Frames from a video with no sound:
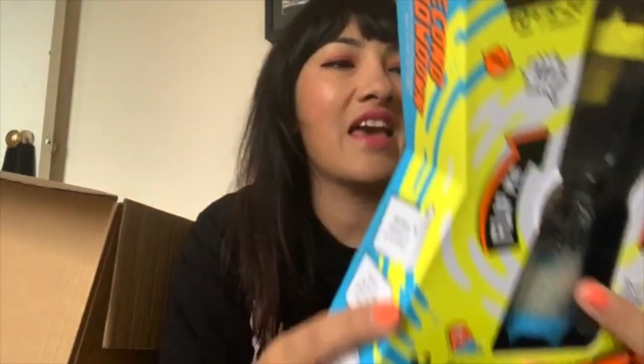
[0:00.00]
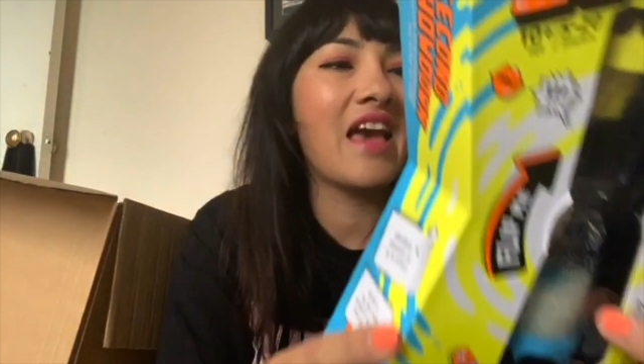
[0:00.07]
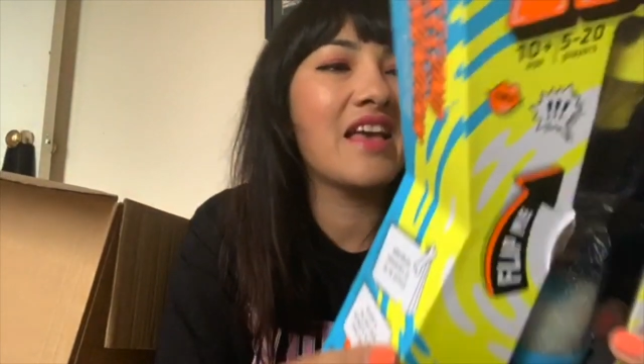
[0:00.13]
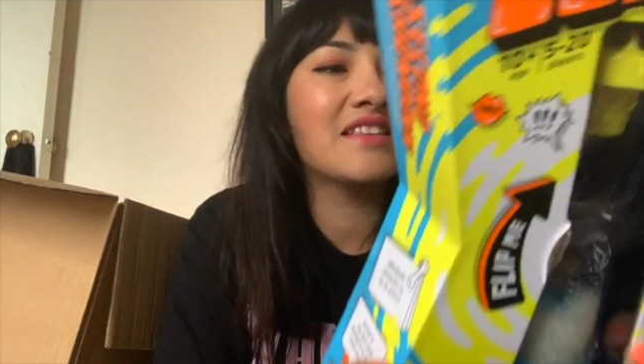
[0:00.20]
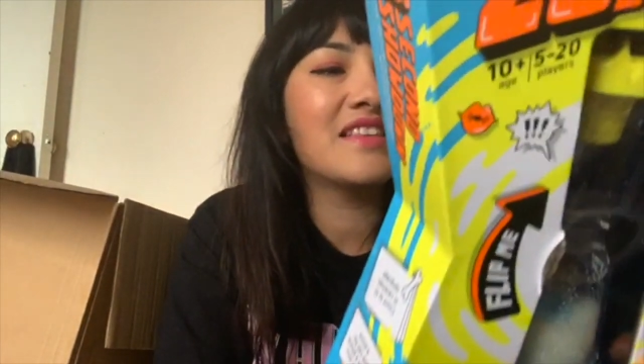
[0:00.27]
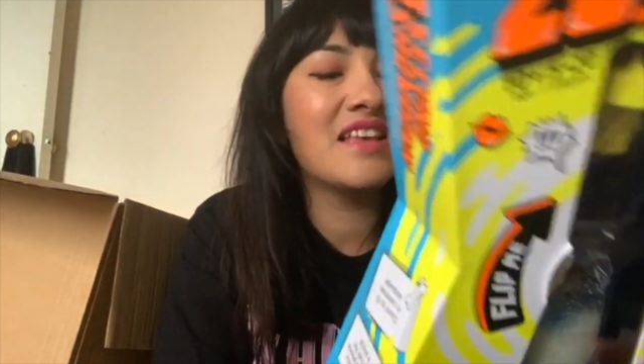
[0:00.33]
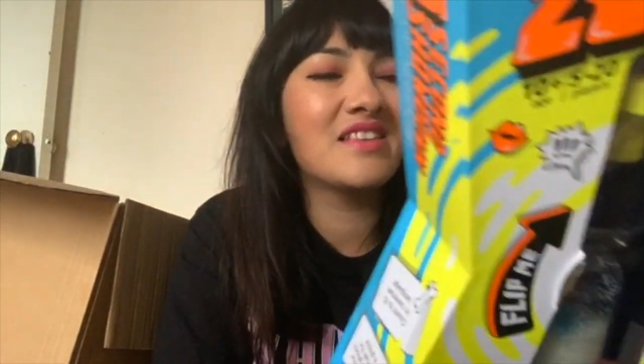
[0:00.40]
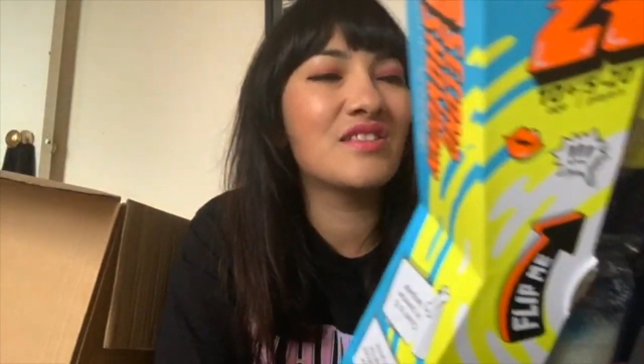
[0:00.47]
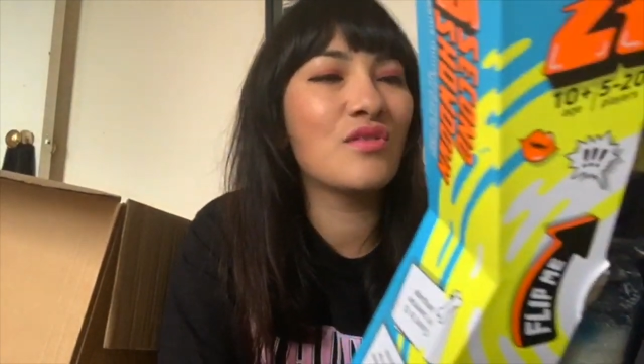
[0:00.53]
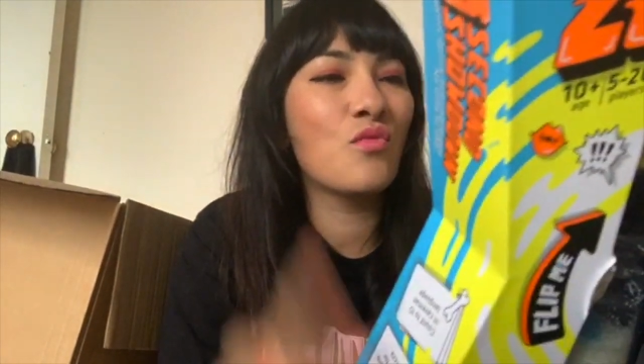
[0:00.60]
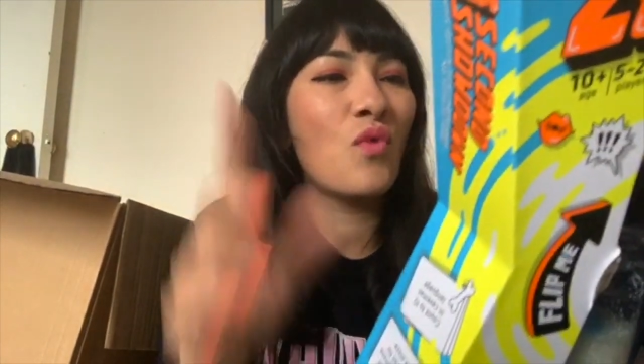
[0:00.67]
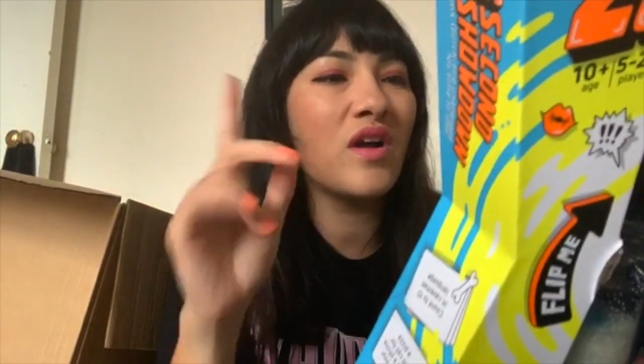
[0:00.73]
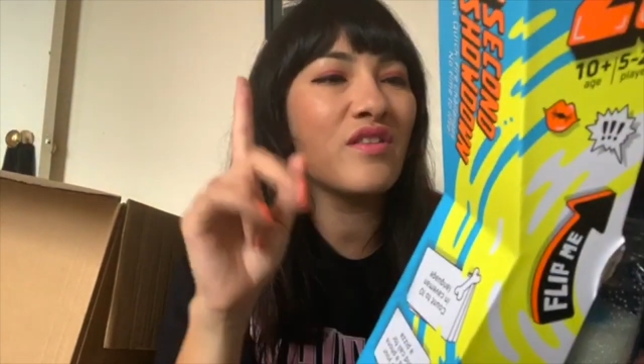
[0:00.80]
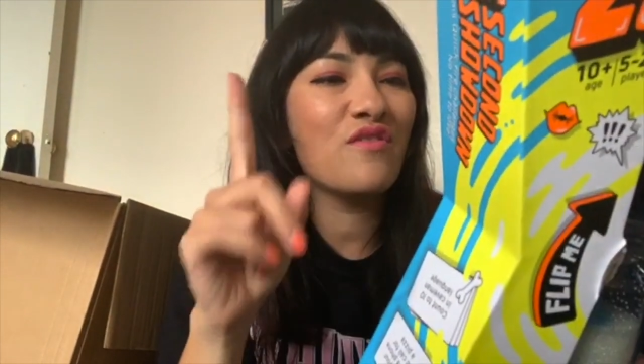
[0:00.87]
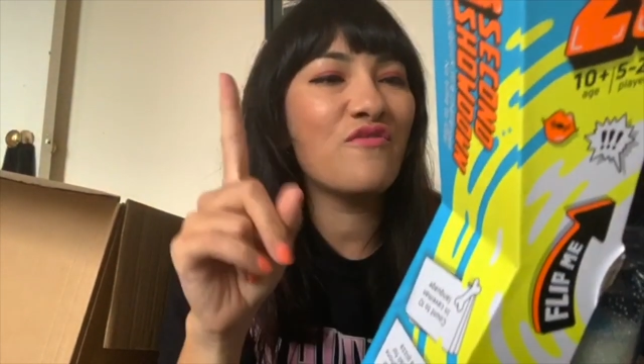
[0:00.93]
It says so
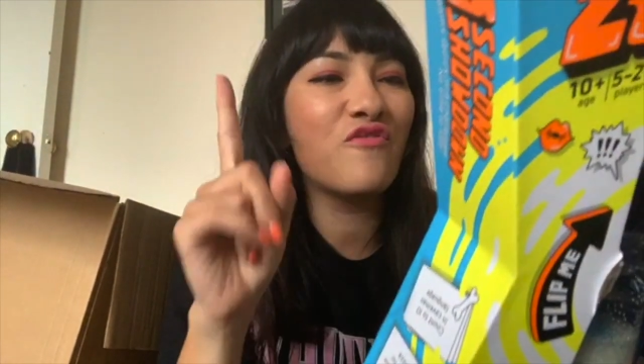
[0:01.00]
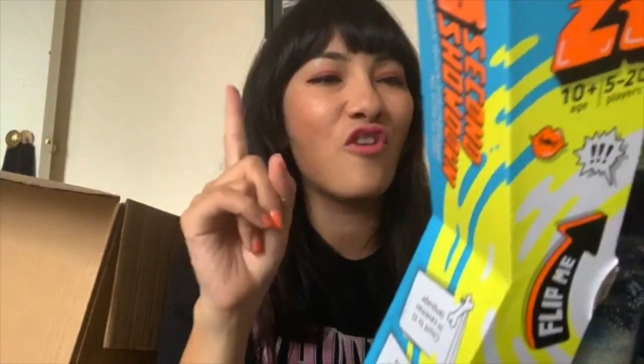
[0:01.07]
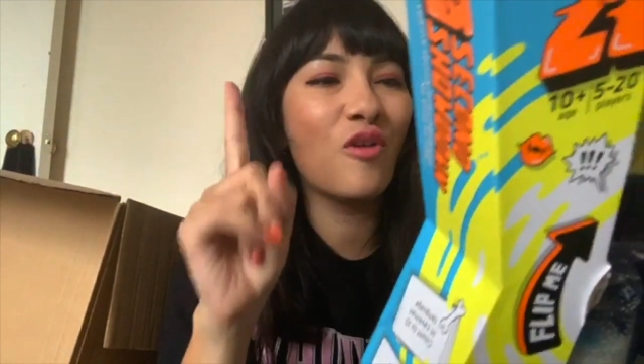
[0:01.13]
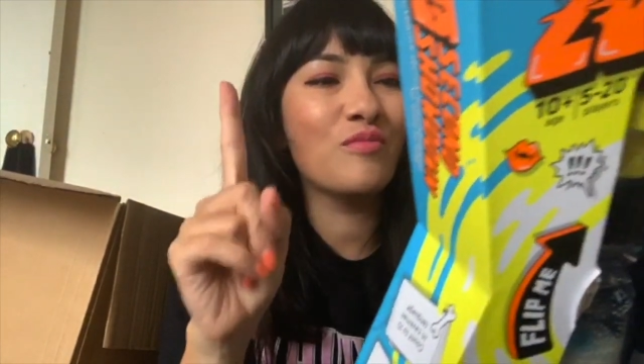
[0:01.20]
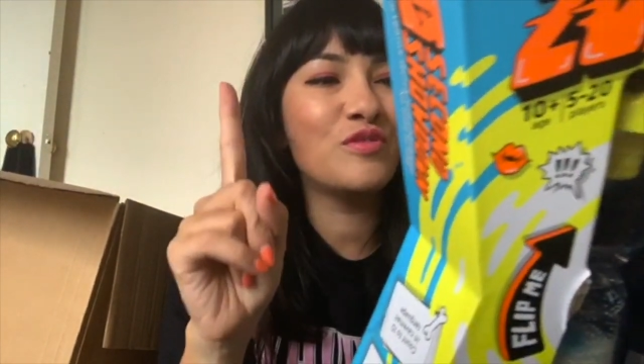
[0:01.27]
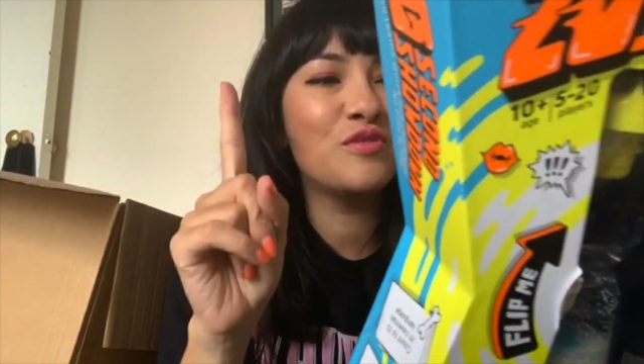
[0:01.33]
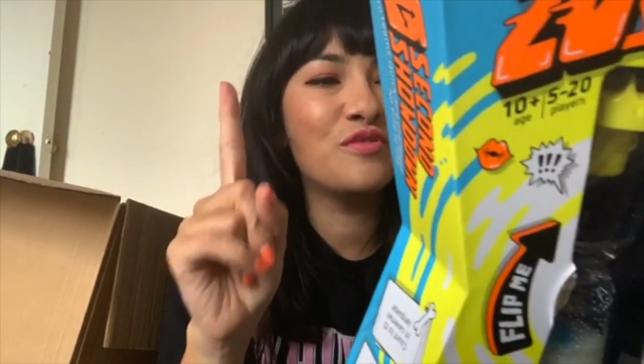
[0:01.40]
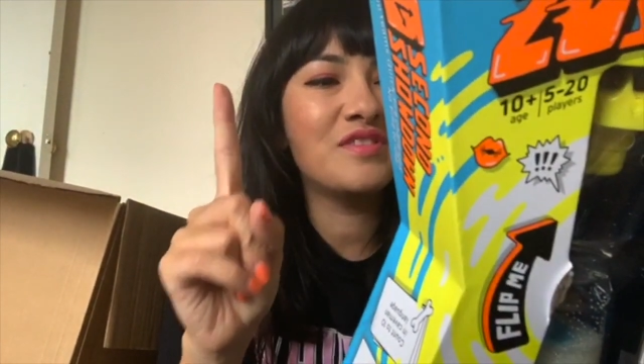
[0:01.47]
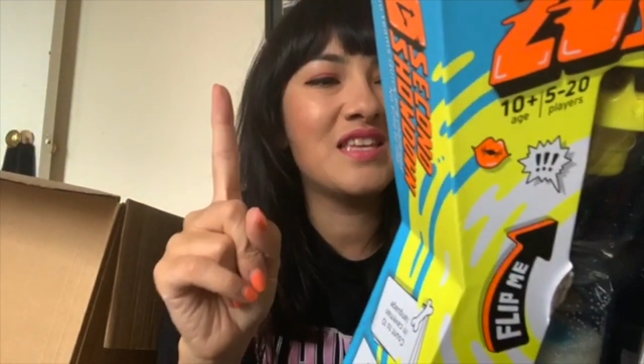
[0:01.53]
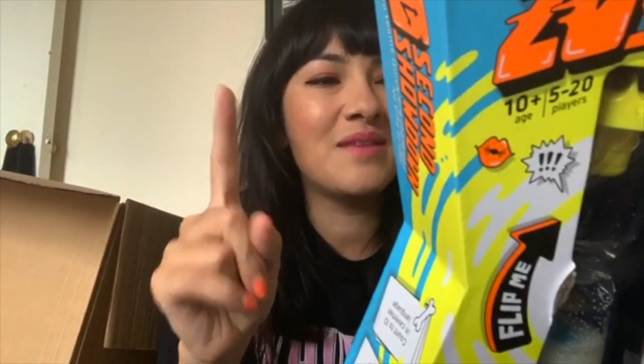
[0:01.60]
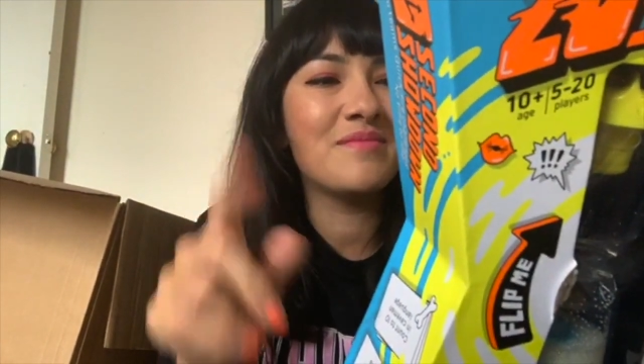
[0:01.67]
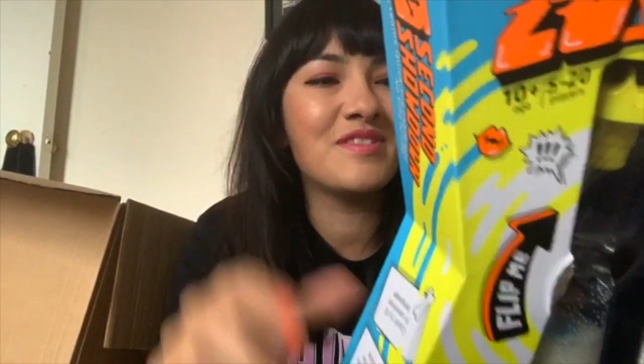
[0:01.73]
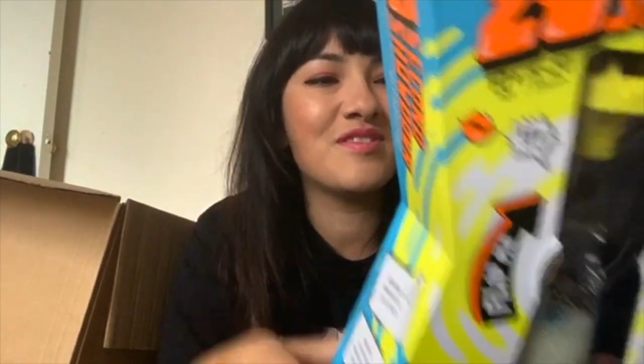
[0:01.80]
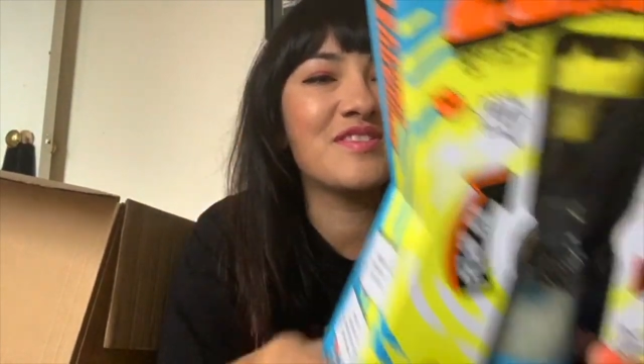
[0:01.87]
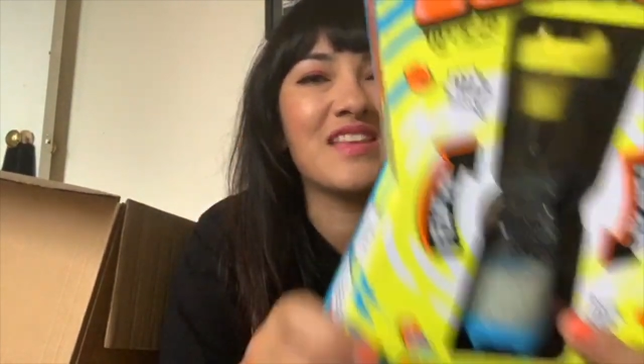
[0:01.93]
when you form two
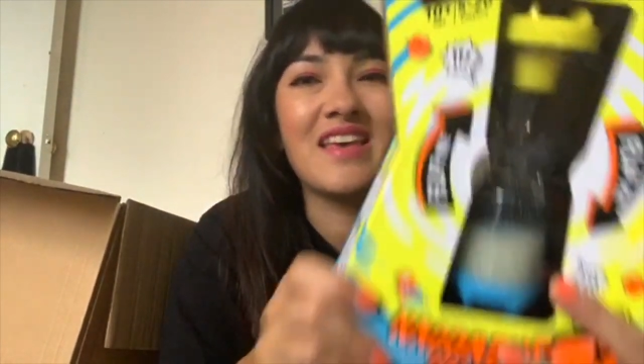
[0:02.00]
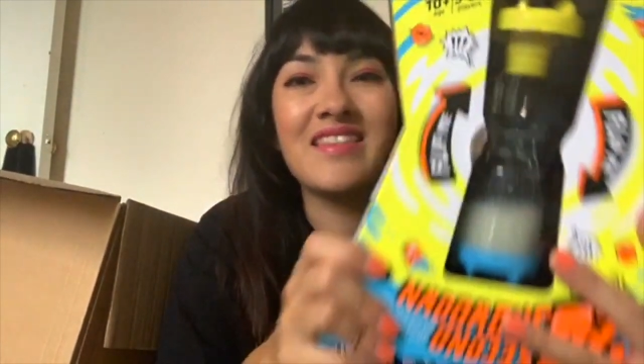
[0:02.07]
teams, you set the